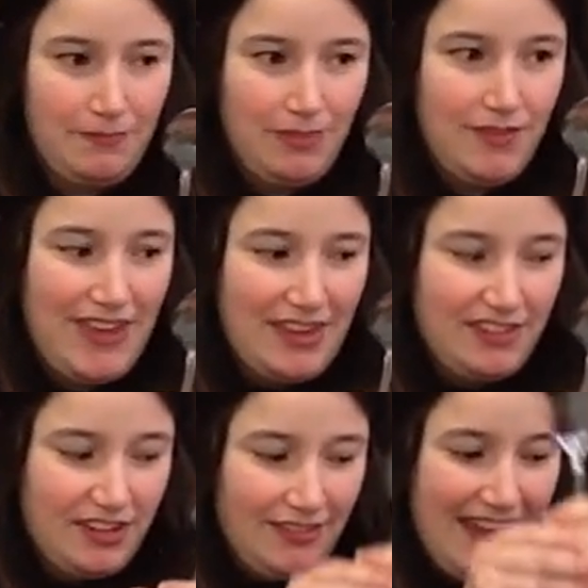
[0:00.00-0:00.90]
Nevaeh
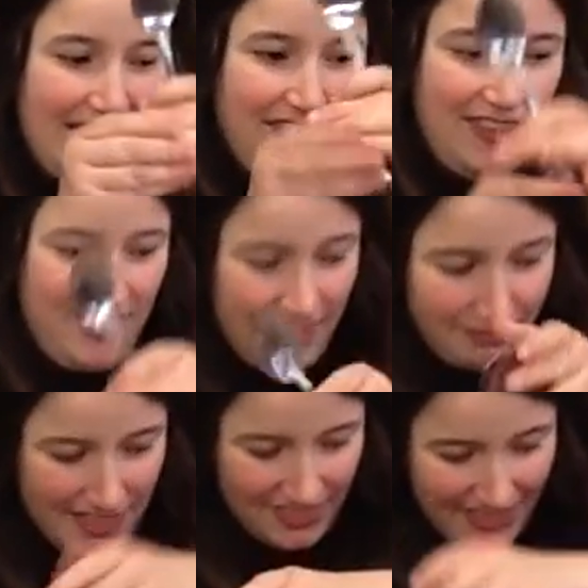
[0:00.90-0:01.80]
took her hand and said, this
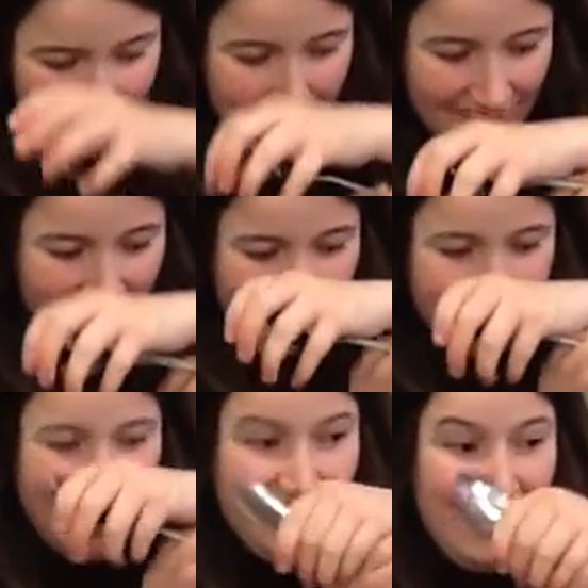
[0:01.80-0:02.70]

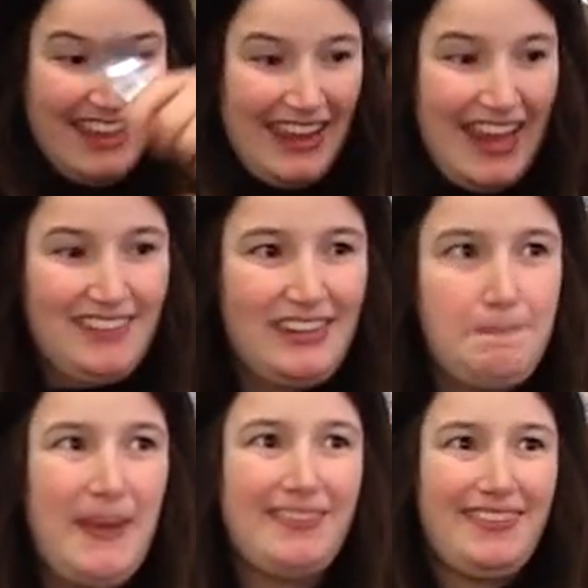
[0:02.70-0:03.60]
one. And she
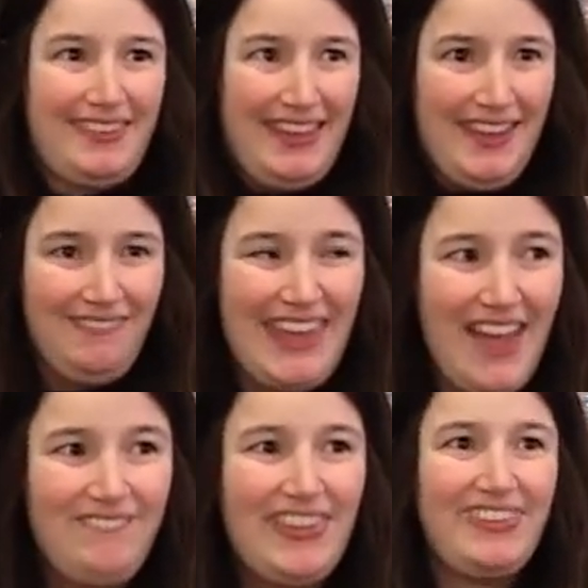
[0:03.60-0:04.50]
picked me
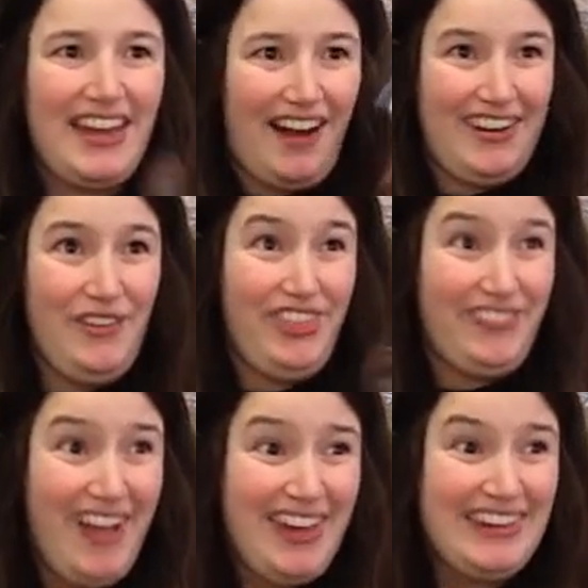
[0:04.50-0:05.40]
up and said, are you
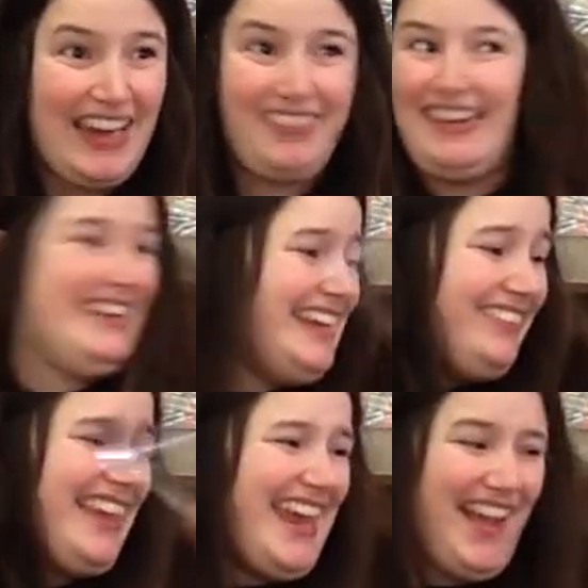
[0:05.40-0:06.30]
the one? And I said,
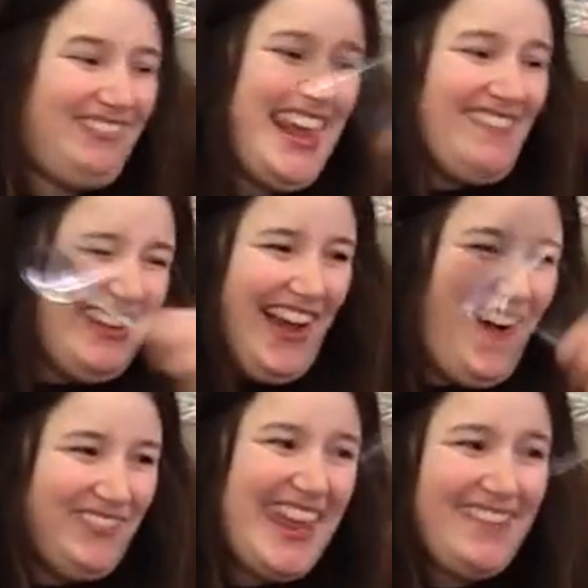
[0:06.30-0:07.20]
yes, I am. Take me
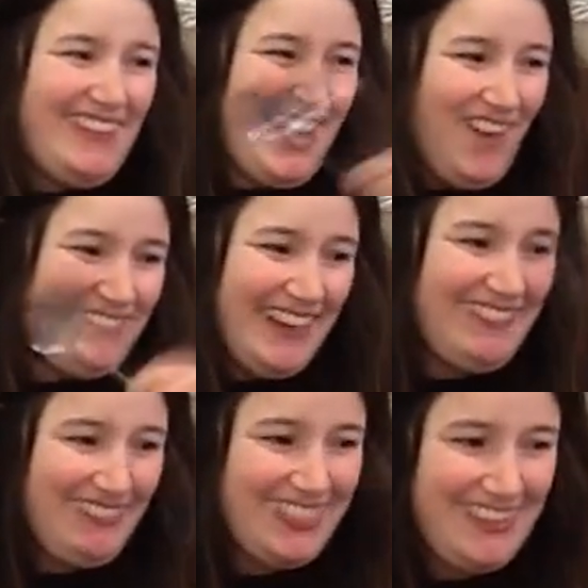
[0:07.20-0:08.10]
home
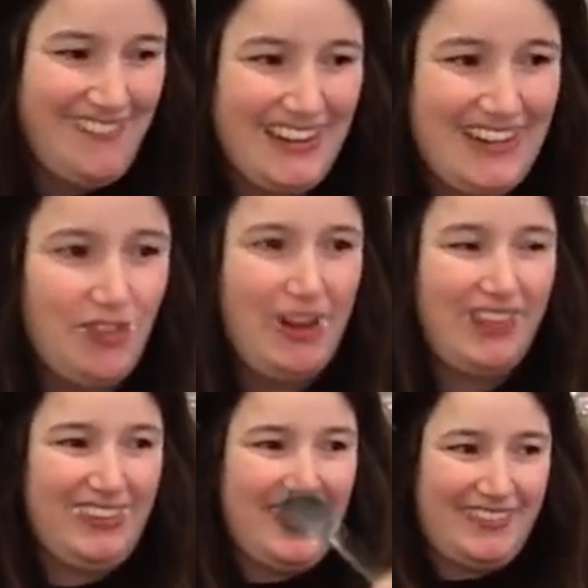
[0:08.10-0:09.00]
with you. I never want
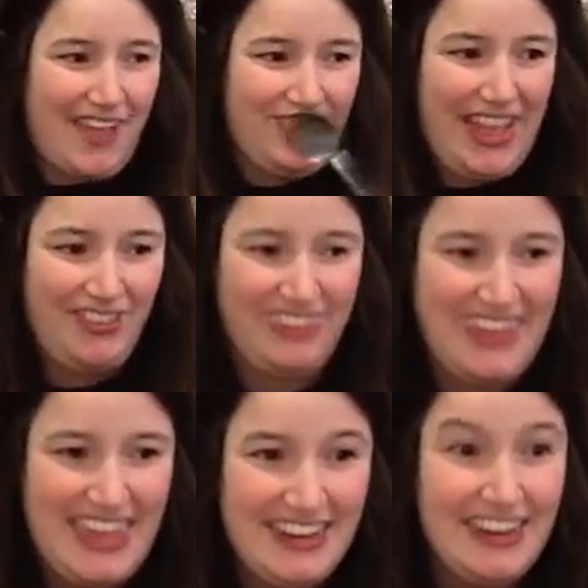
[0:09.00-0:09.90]
to see this awful house
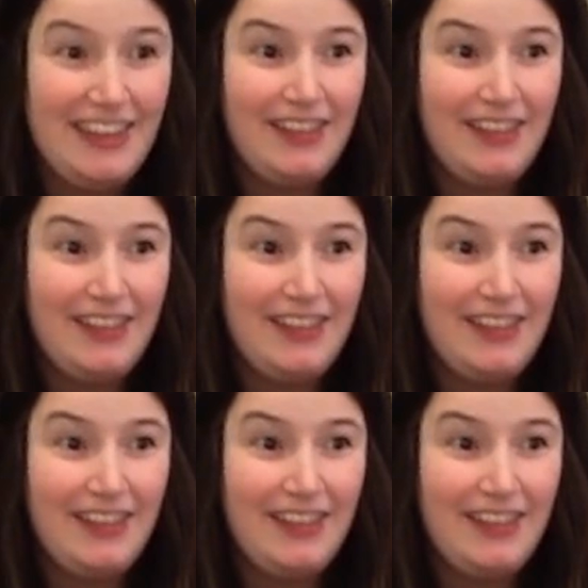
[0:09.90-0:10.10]
again.